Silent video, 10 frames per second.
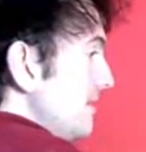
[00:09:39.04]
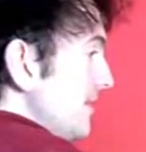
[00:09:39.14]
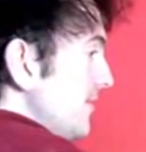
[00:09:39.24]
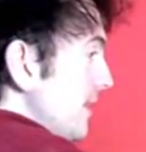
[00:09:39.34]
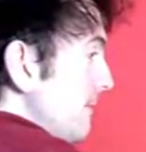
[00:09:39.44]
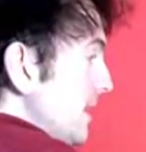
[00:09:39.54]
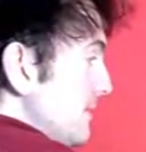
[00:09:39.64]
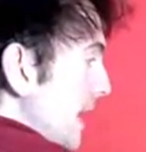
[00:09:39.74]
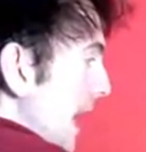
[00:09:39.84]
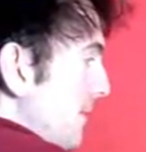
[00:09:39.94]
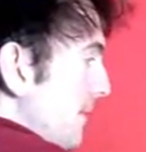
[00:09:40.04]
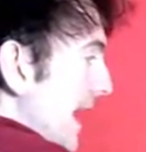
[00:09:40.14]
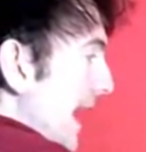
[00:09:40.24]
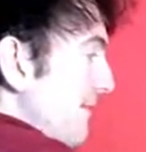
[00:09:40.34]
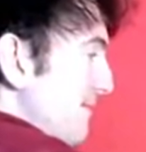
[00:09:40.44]
There's too much
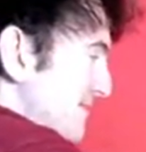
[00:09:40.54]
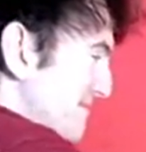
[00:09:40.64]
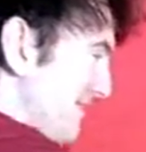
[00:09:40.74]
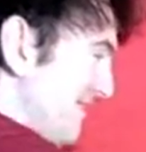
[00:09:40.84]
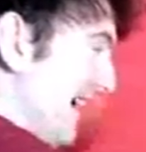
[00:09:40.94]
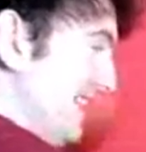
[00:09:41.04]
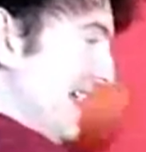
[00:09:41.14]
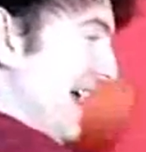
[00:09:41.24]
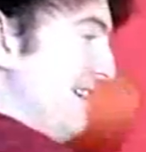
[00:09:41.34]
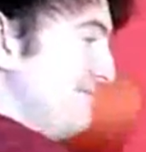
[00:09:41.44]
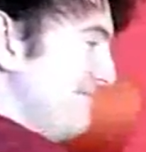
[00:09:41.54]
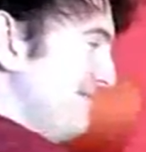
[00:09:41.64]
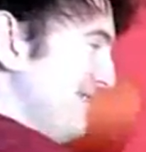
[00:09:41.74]
Marvel now. Put that there.